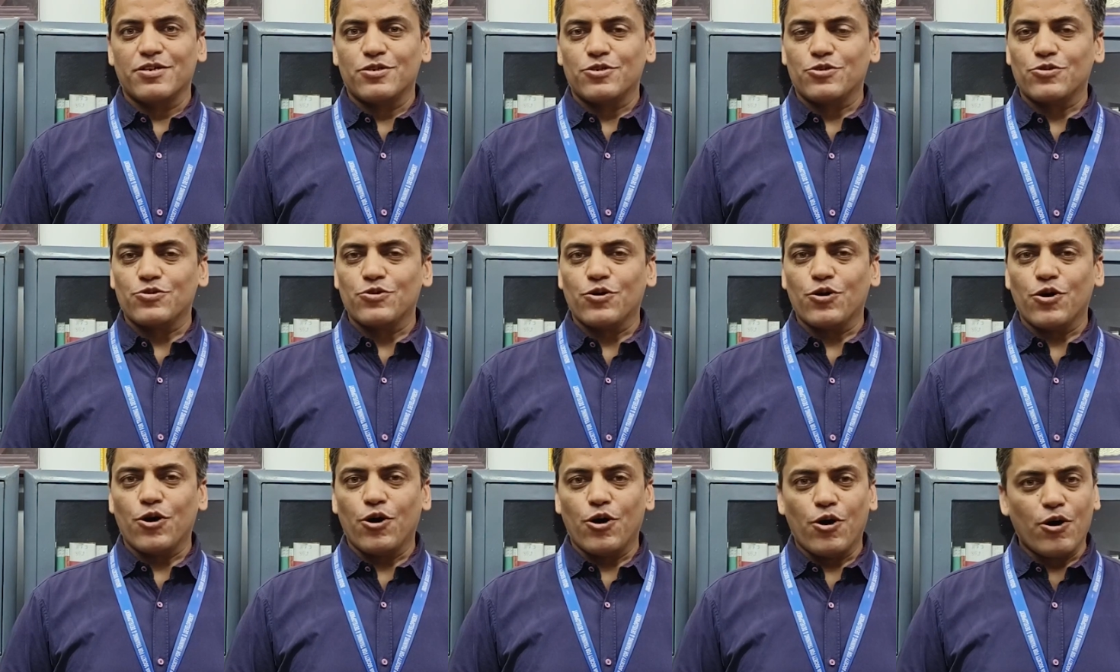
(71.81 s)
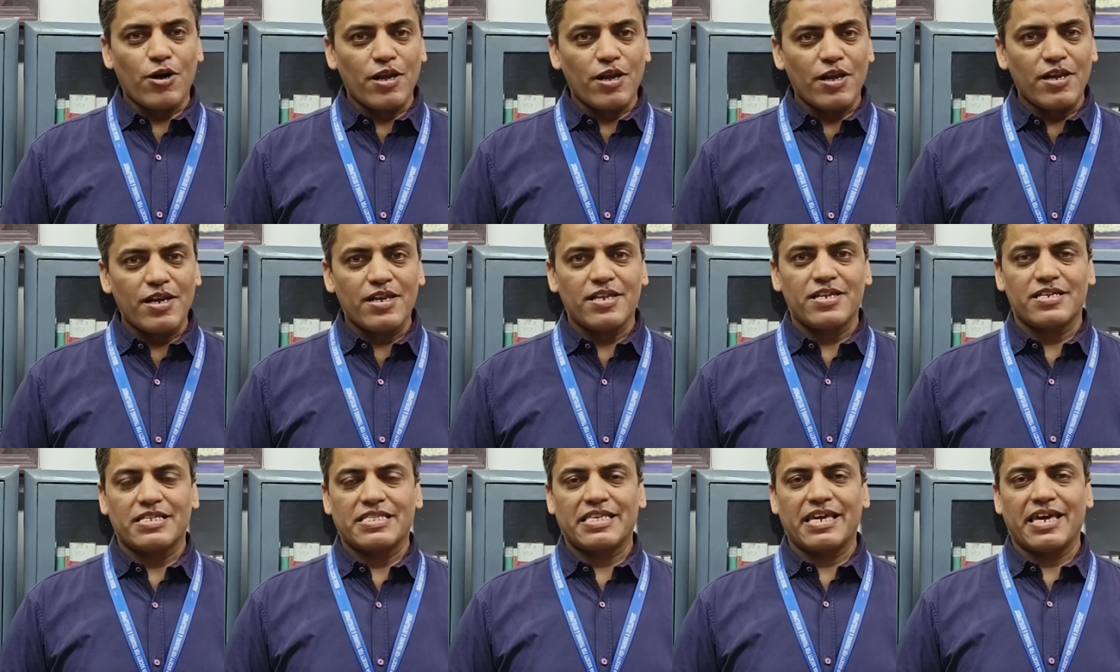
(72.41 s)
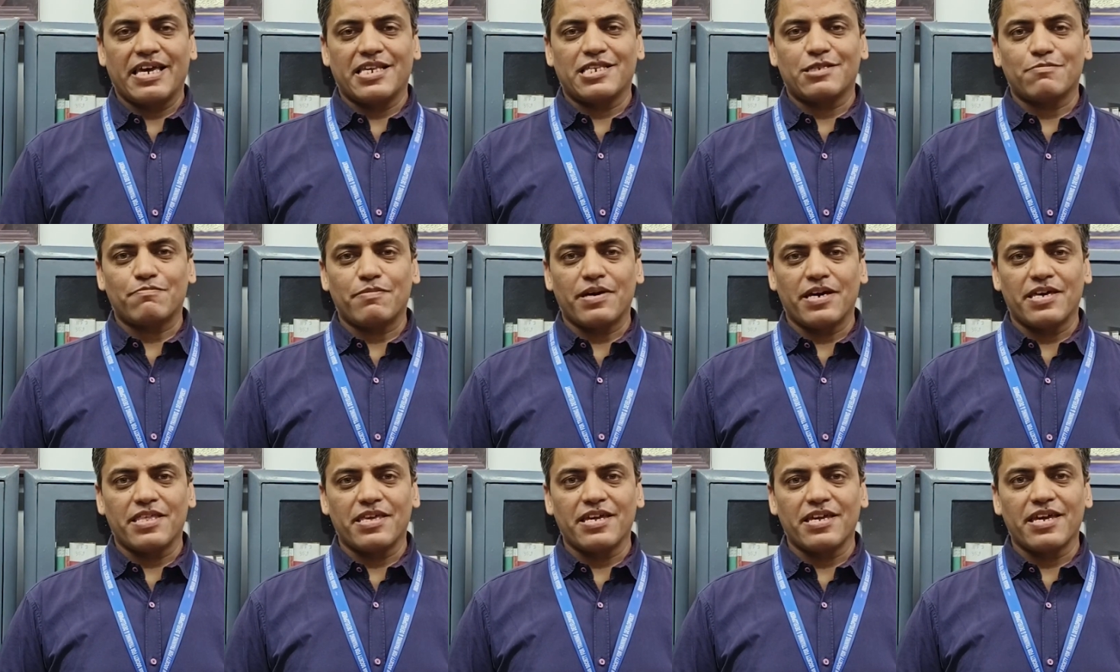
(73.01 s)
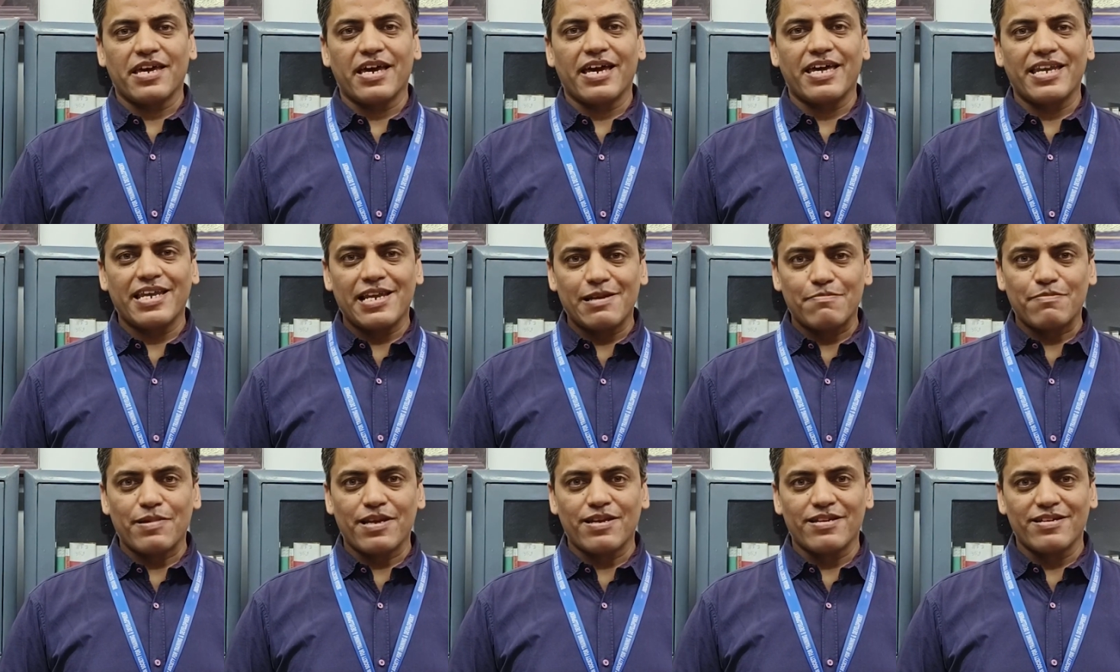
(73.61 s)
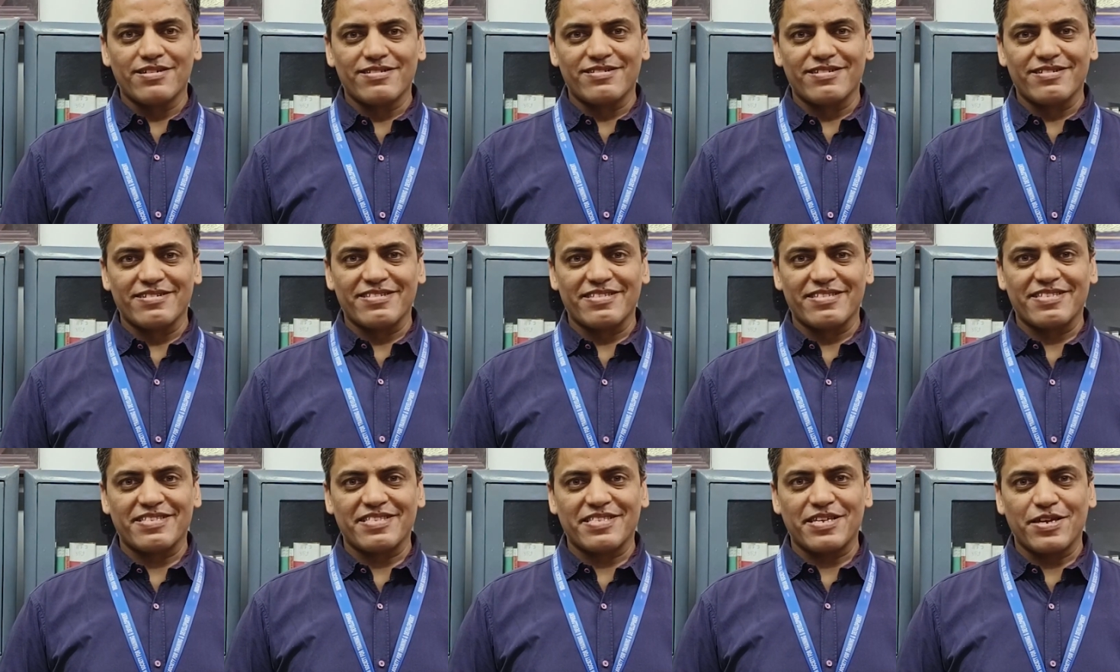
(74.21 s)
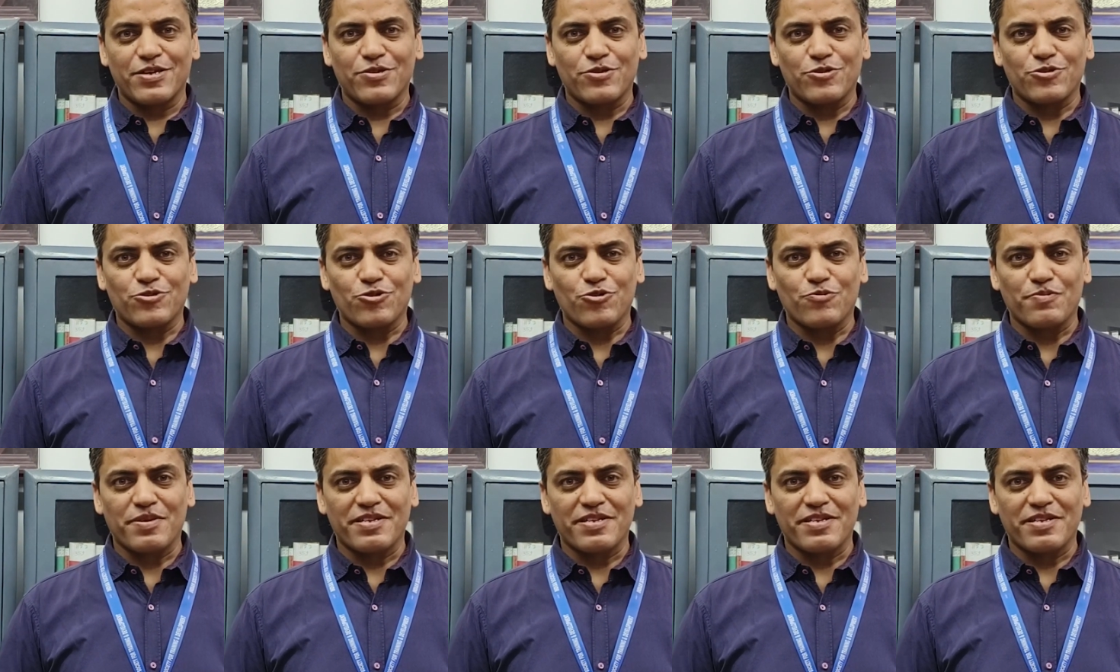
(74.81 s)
to all the aspiring NLP learners. Thank you so